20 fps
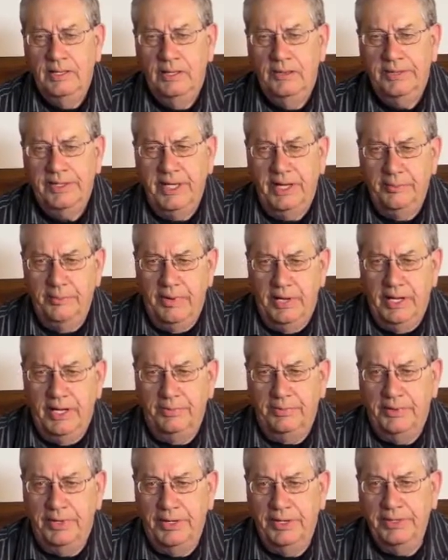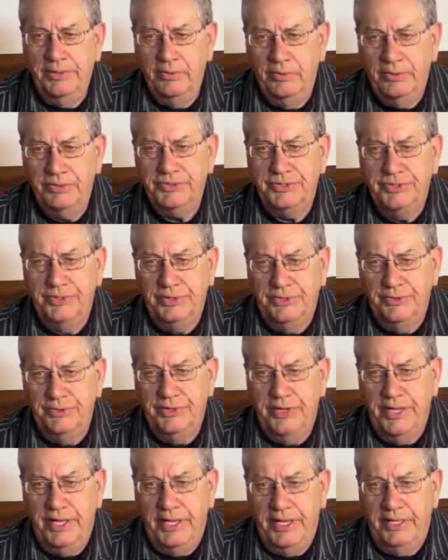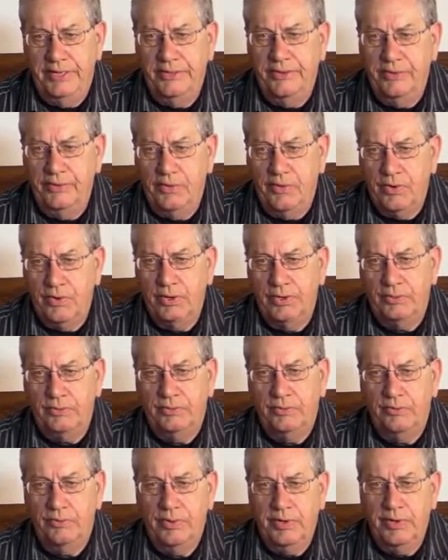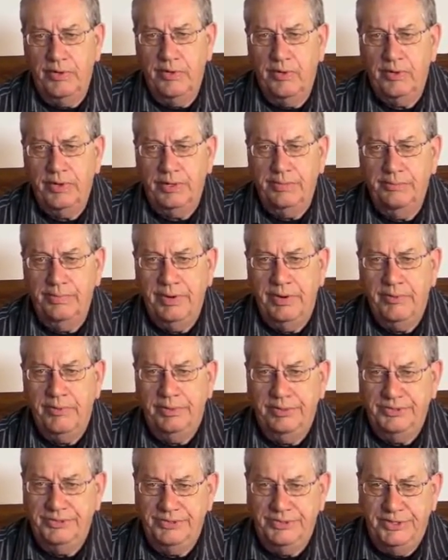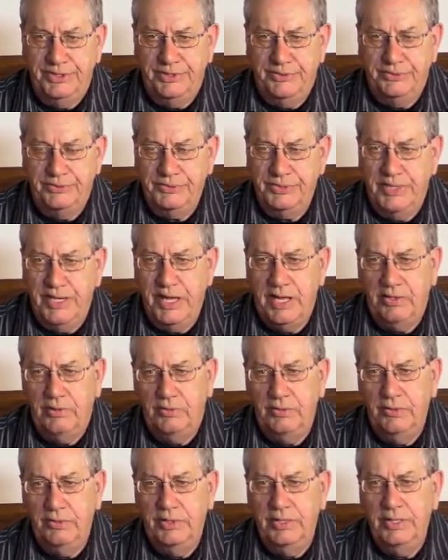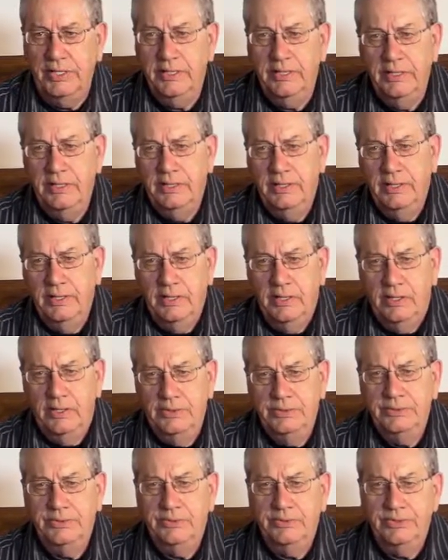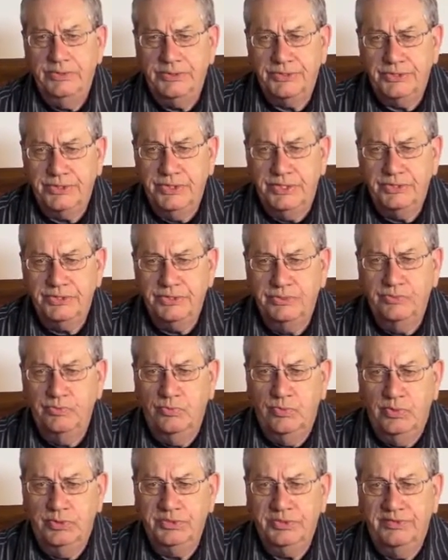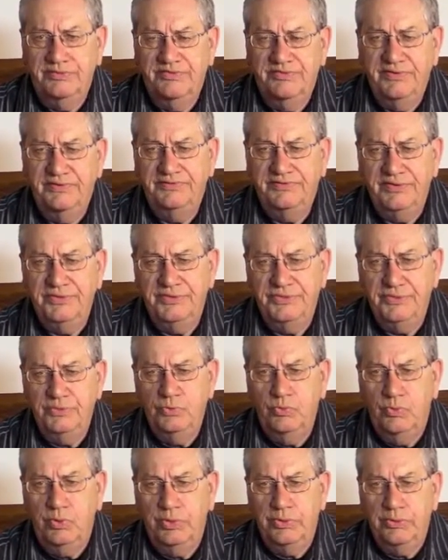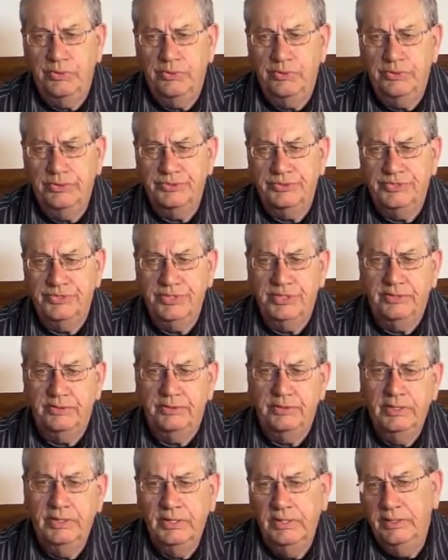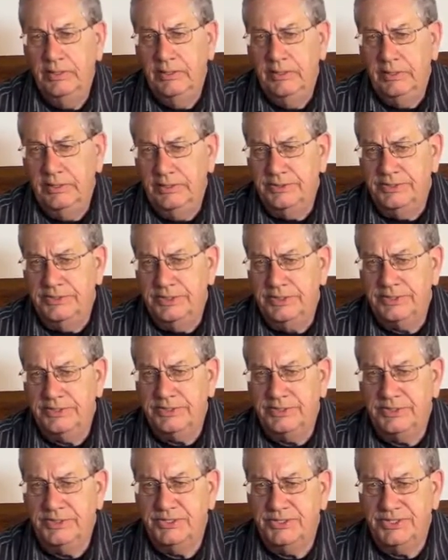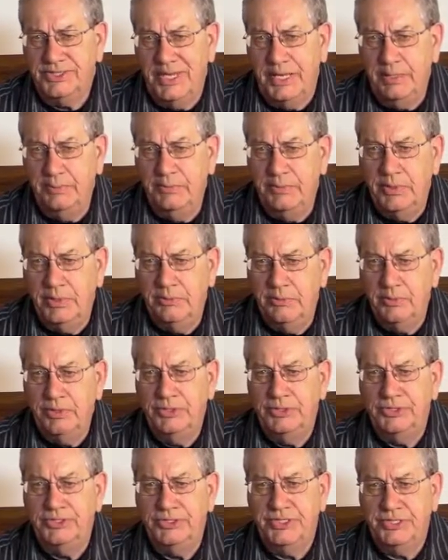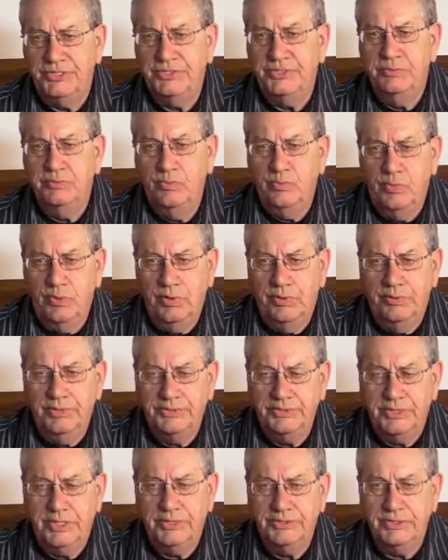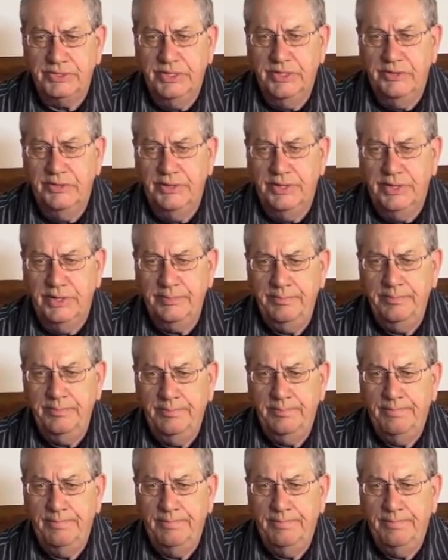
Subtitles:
Okay, Bob, I noticed the other day in an article regarding bearing steels that alloy under discussion was a 52-100 steel. Is this the same numbering system we're discussing here today?